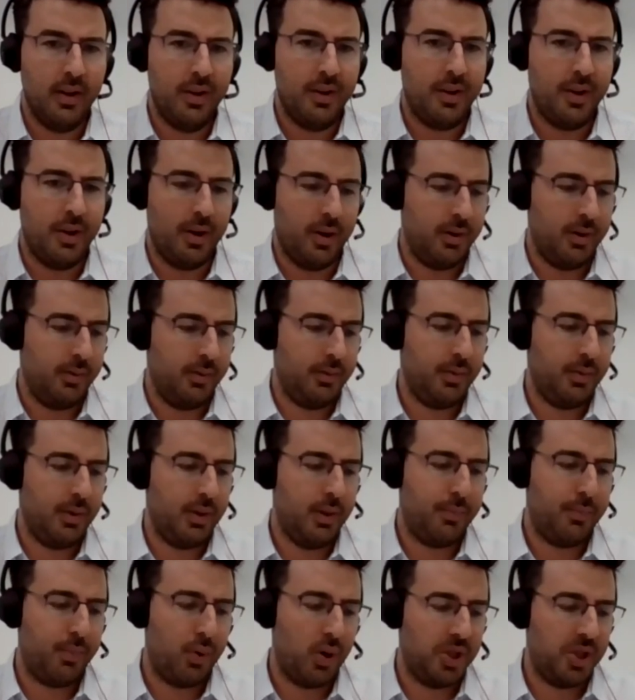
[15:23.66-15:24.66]
you know,
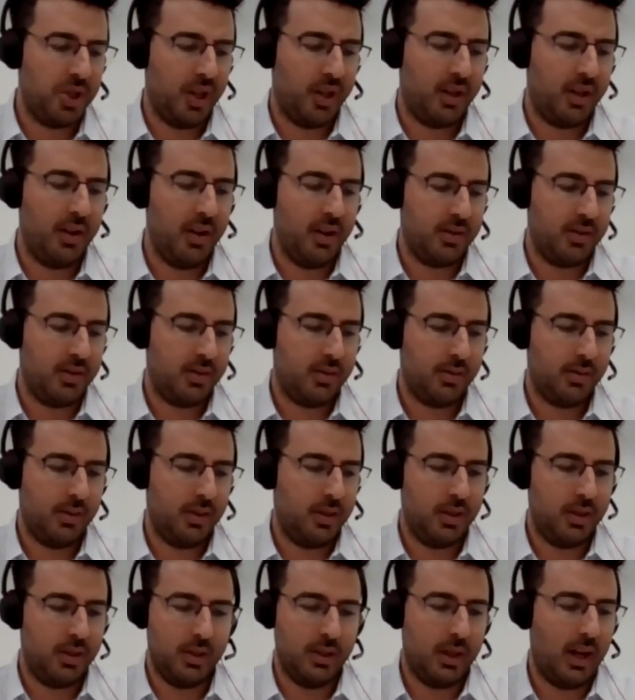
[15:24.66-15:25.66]
a project needs,
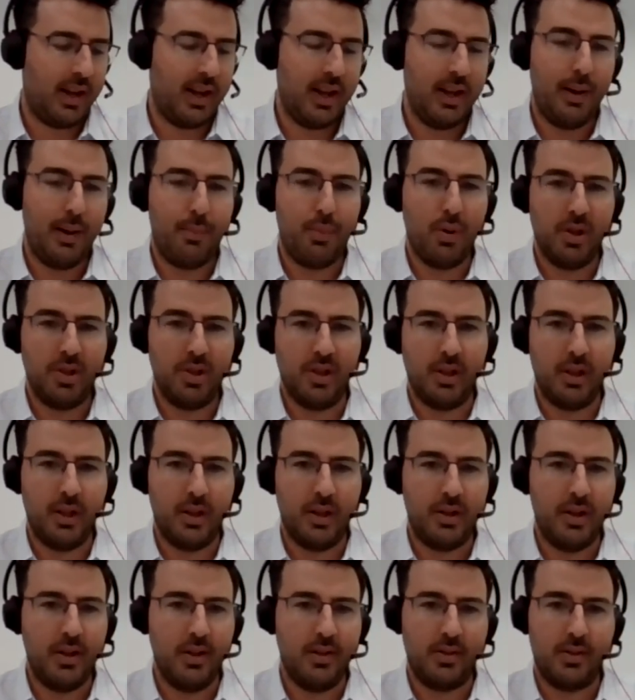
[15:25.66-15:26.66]
it's like any project, it
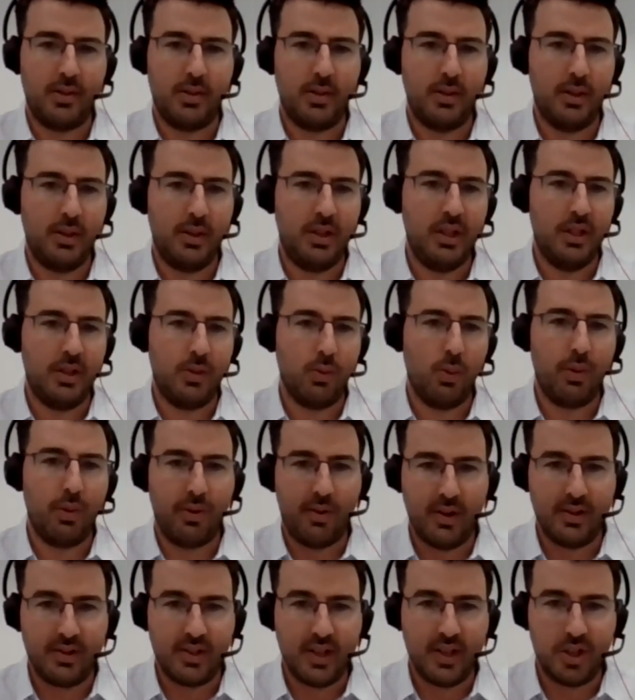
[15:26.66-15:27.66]
needs
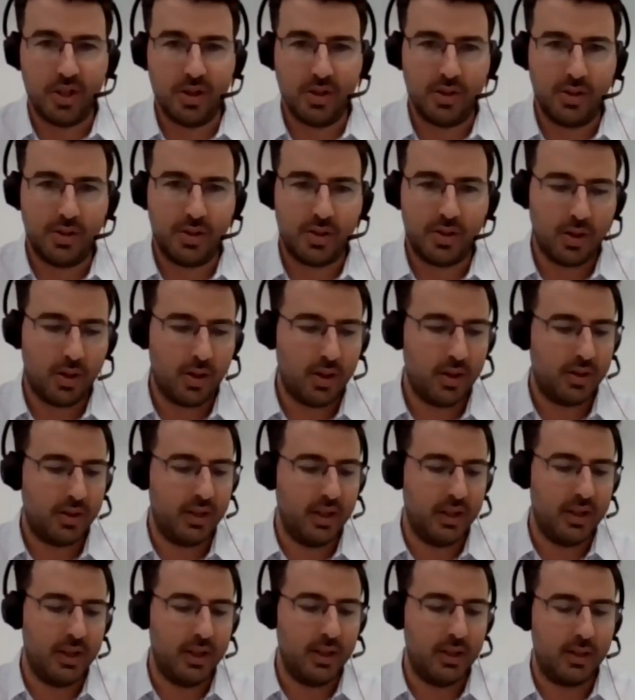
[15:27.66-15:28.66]
authorization to start,
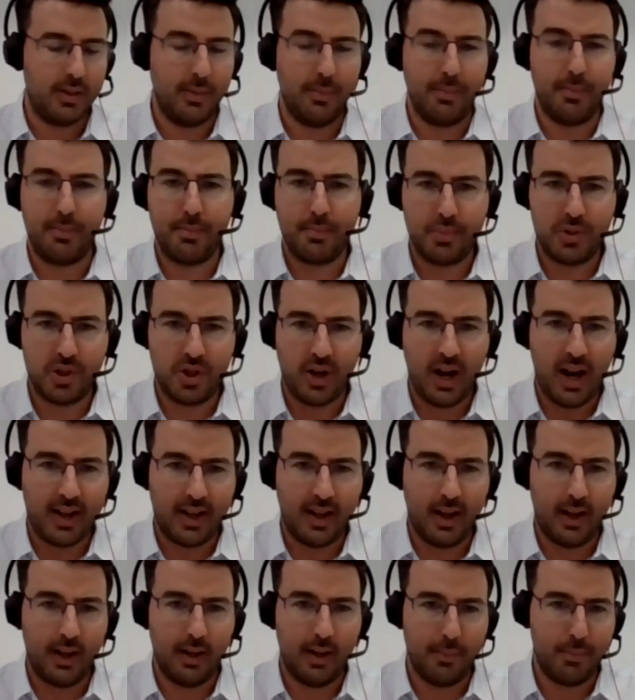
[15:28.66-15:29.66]
it needs some
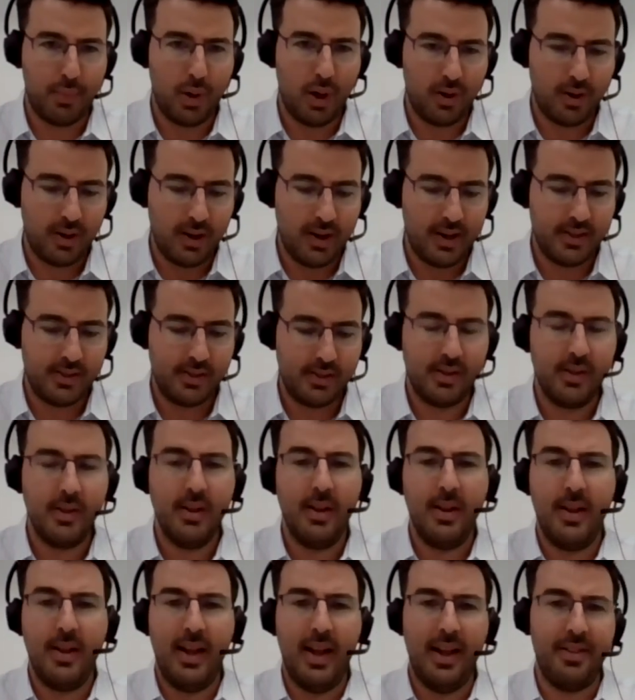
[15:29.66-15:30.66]
tracking and progress,
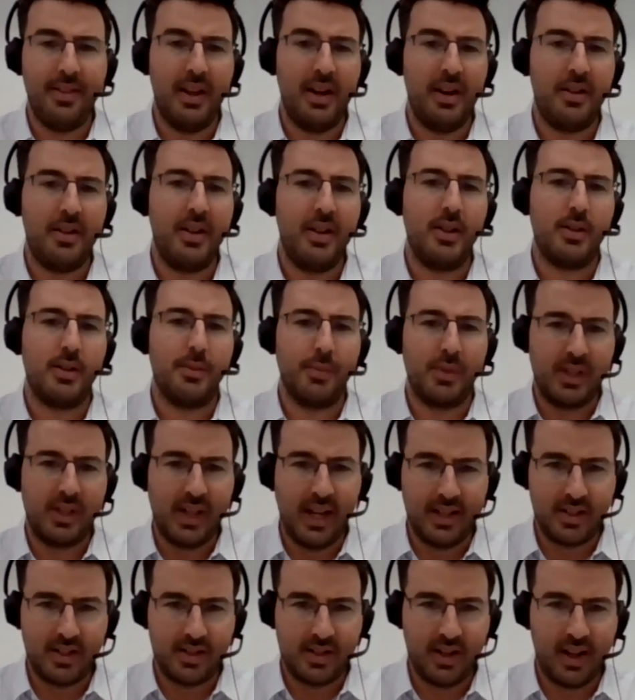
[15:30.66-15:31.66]
and then it needs some
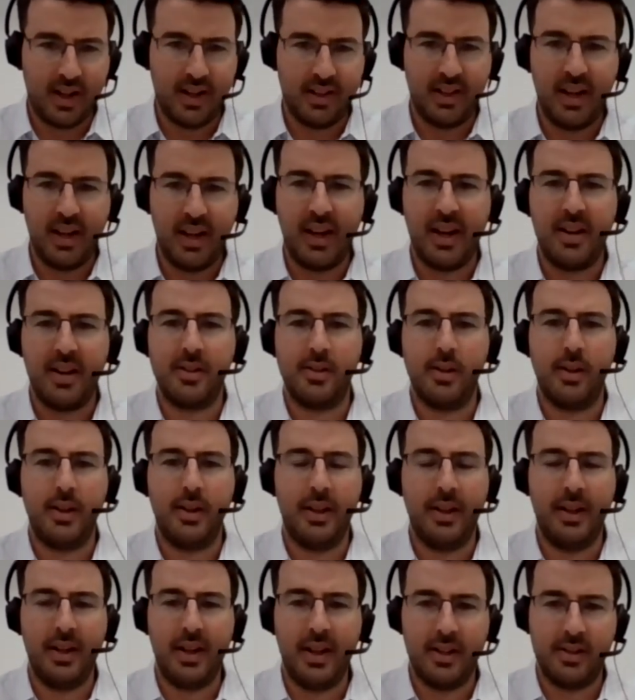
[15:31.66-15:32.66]
testing, and then
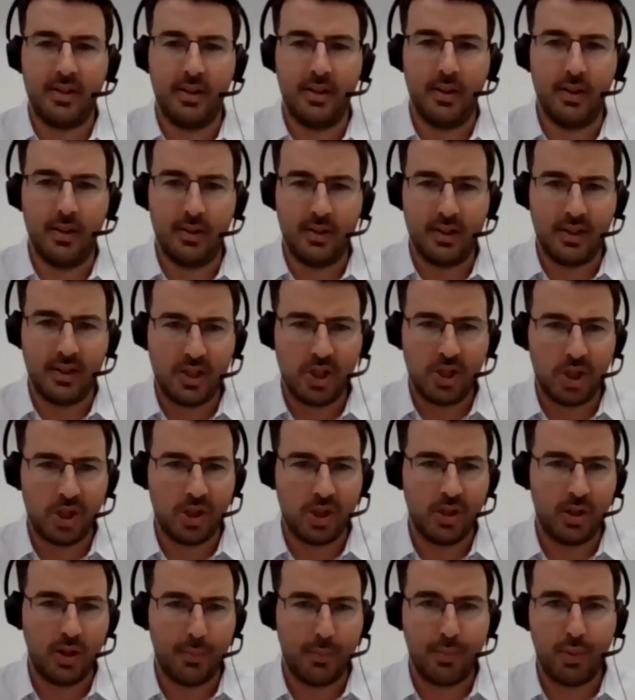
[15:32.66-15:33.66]
it needs a
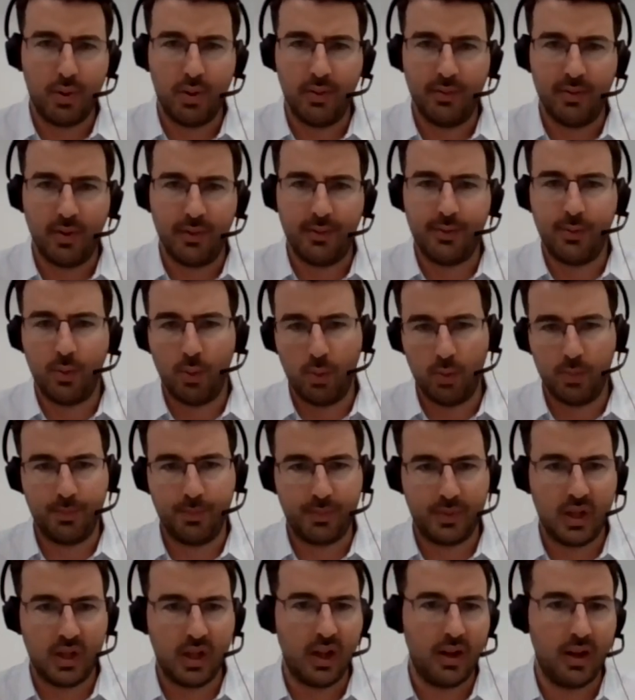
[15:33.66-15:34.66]
decision and approval for
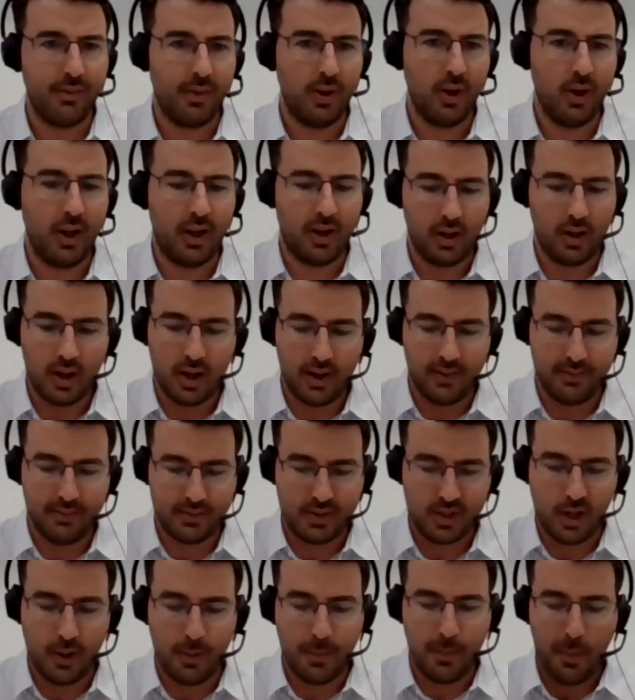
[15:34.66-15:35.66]
kind of going live.
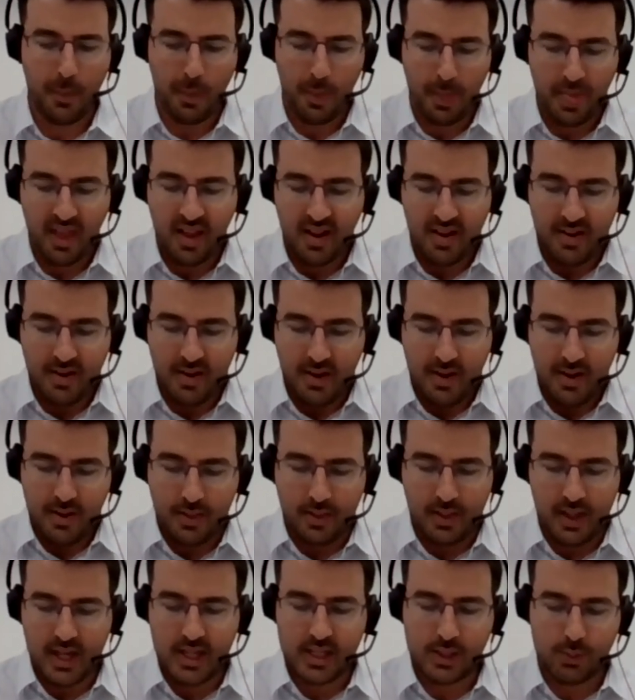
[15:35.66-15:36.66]
So
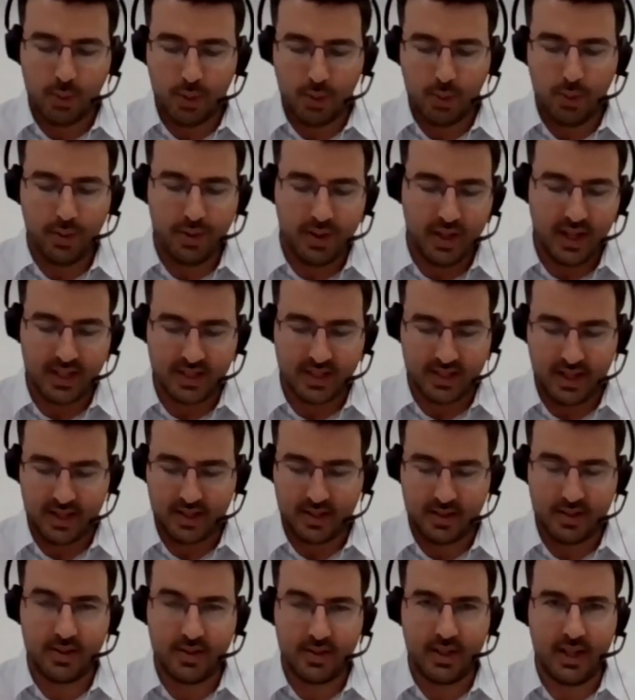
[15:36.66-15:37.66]
these were all things
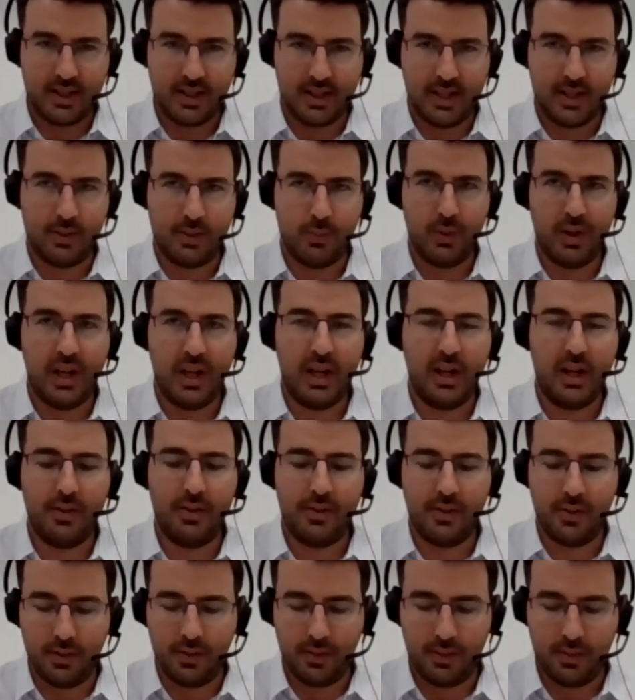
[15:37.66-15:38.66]
that we
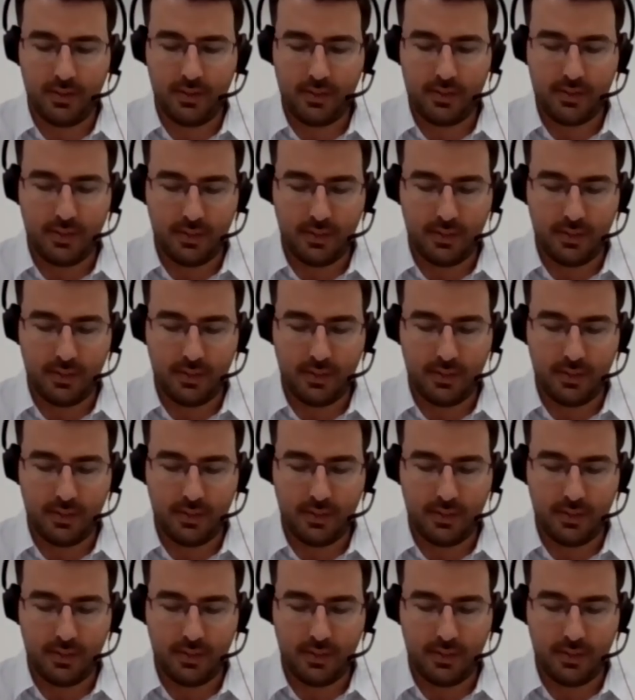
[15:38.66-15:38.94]
needed to